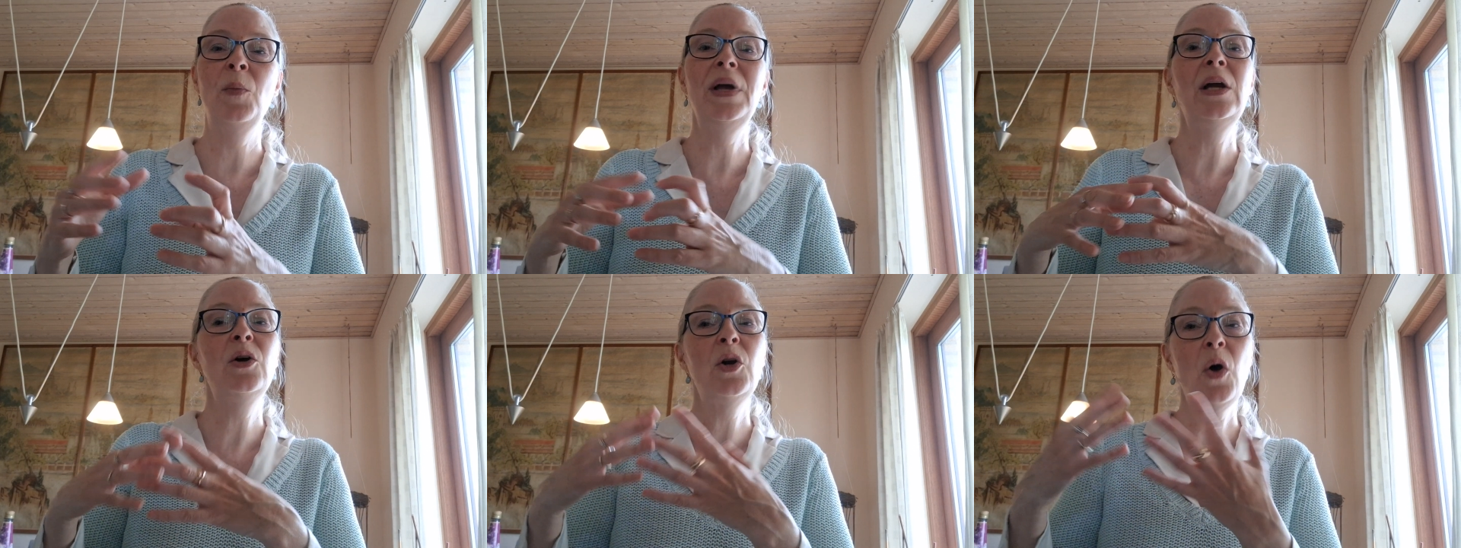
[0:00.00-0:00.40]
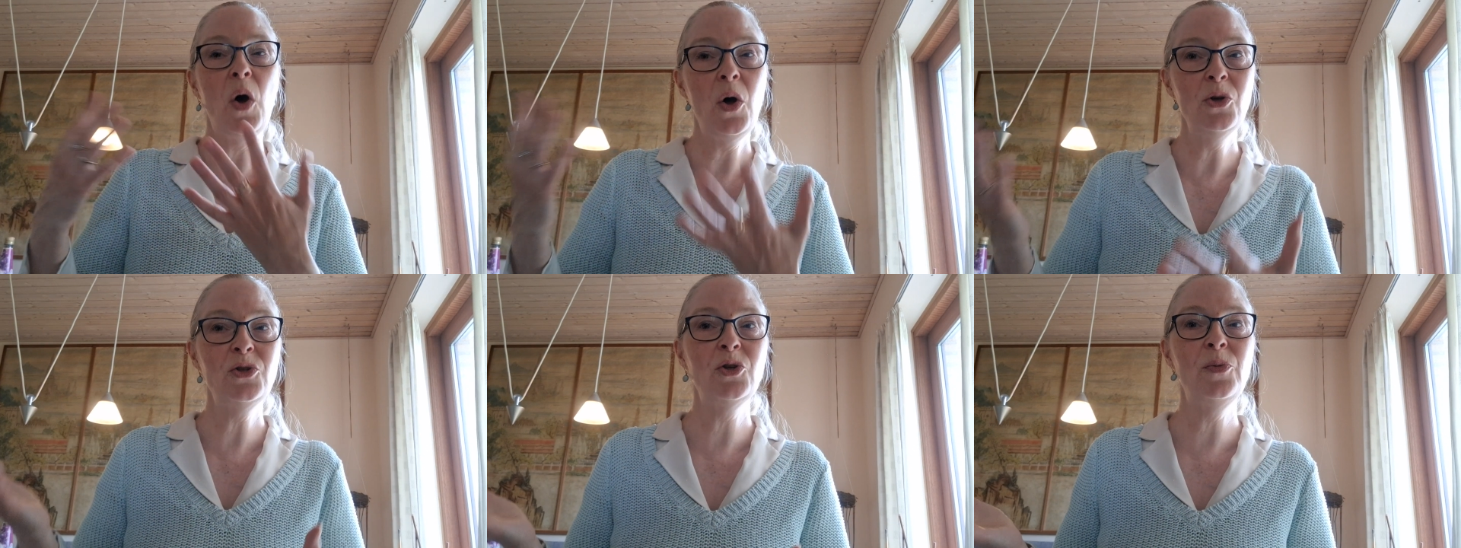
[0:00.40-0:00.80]
it could
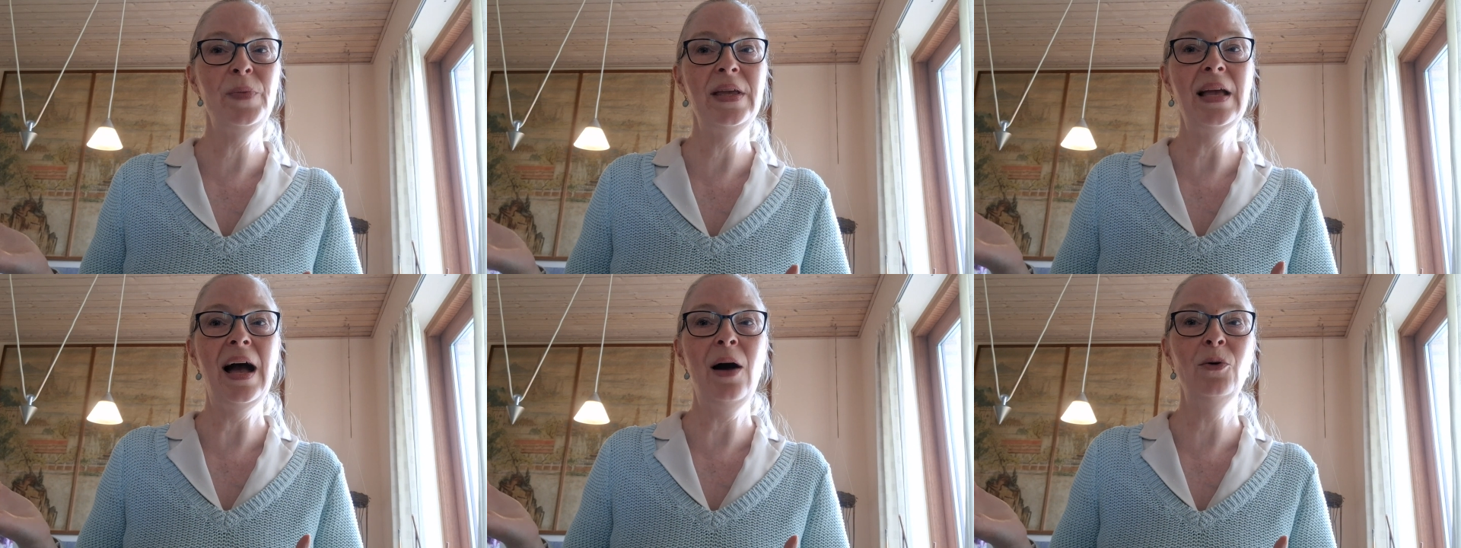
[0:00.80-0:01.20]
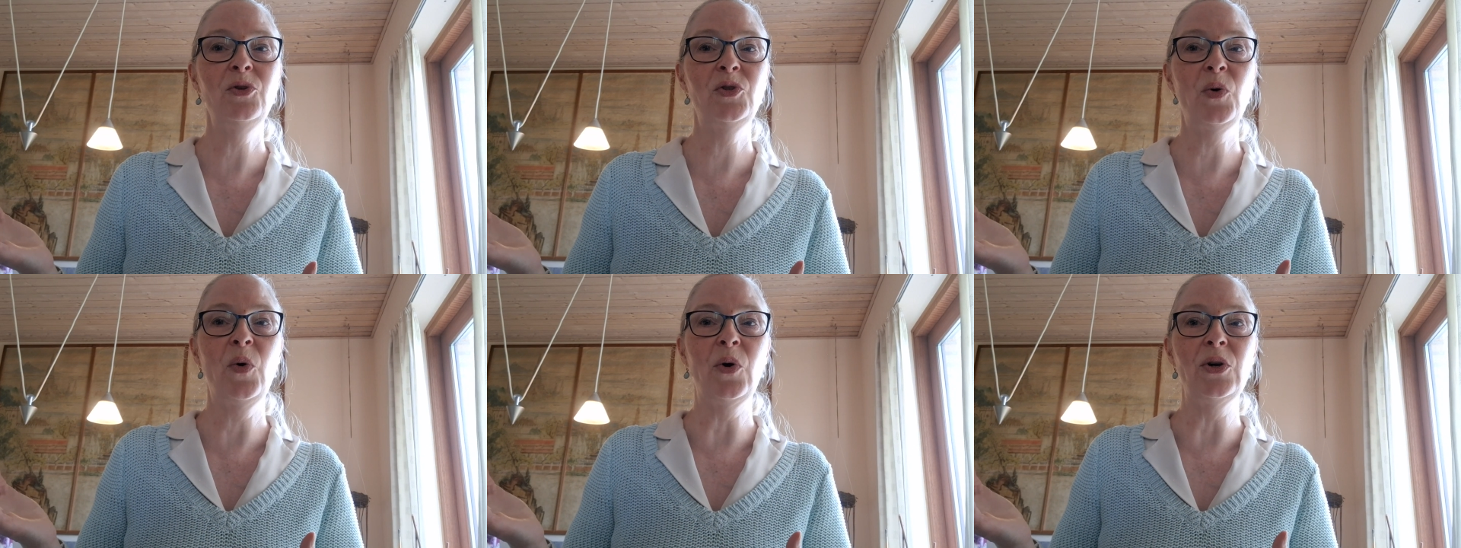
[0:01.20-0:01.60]
also be
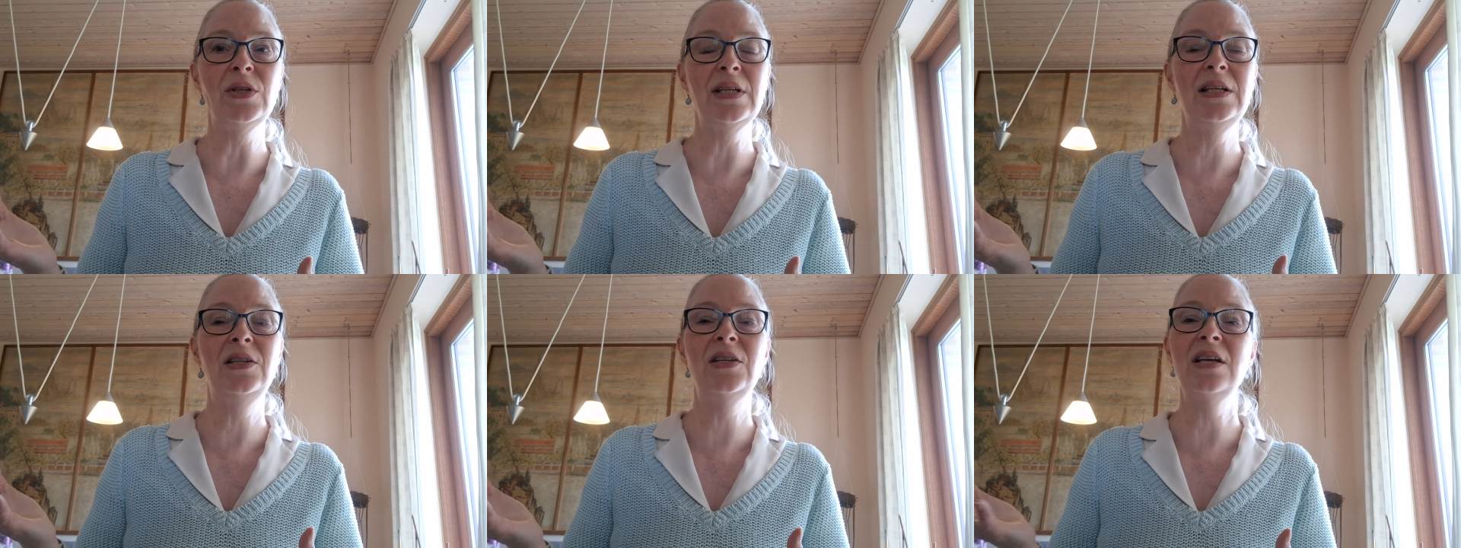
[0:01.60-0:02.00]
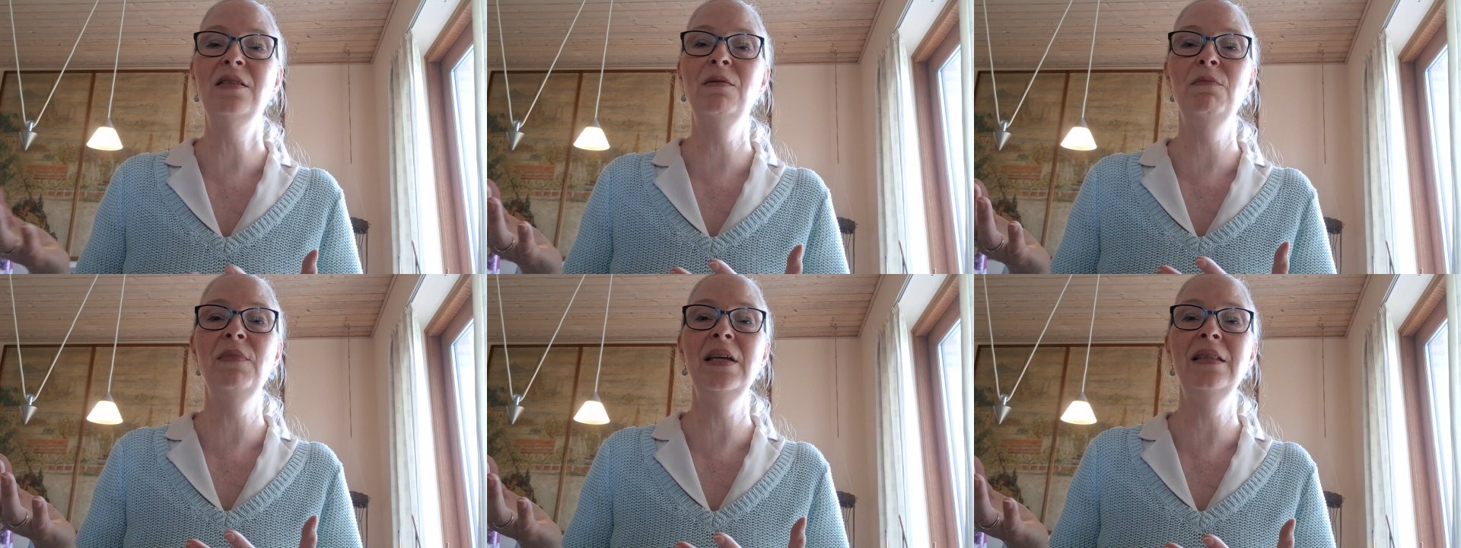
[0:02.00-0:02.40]
outdoors. It
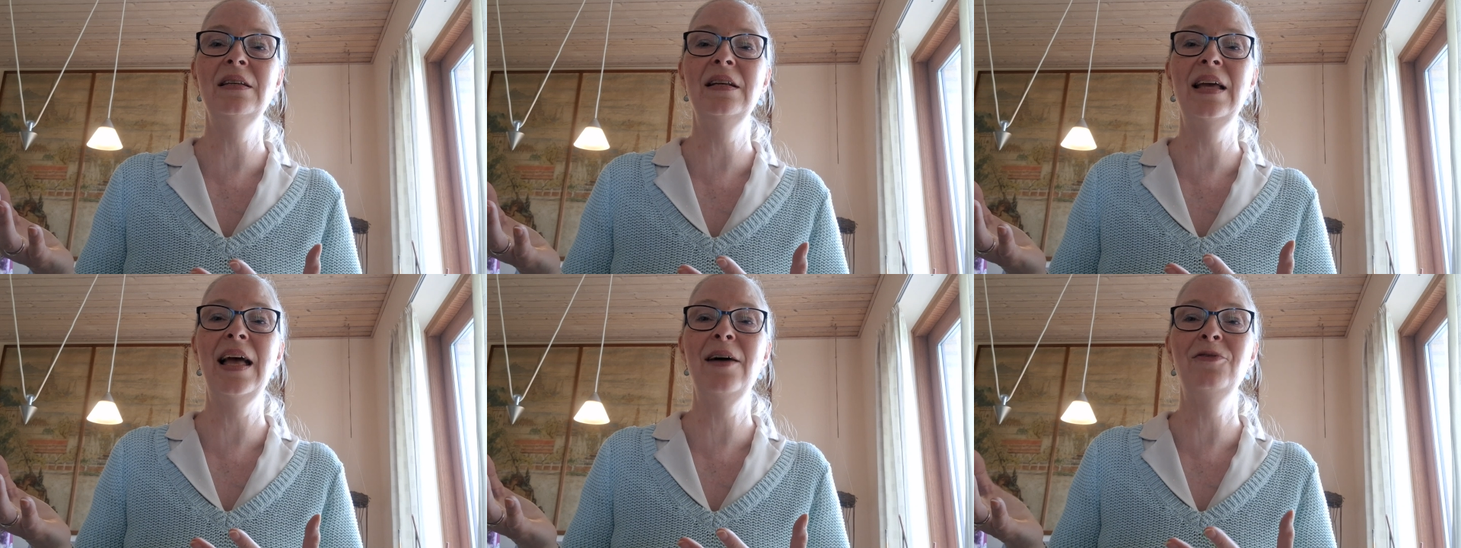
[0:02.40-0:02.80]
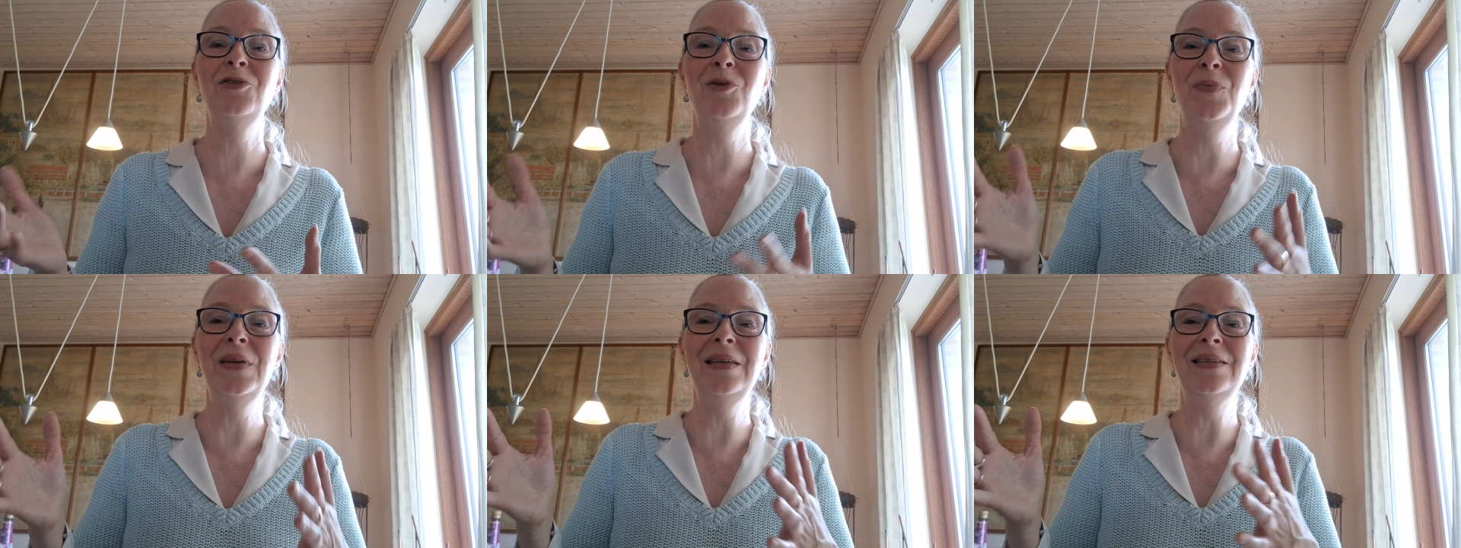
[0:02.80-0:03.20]
doesn't mean that it has
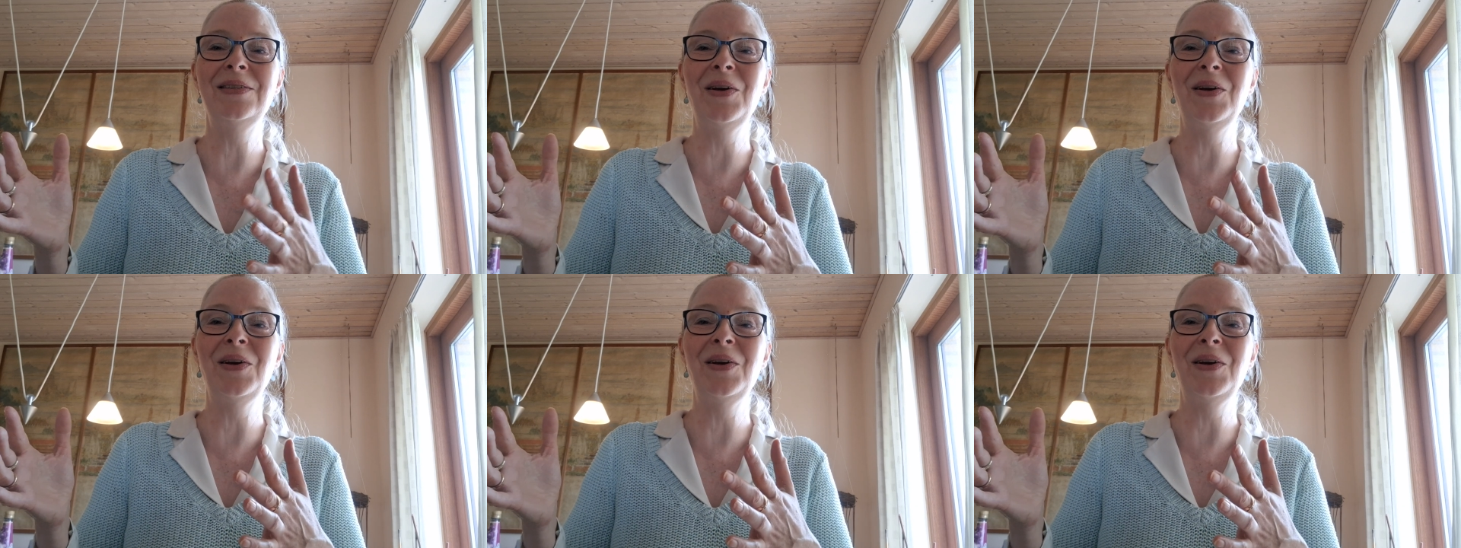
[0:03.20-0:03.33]
to be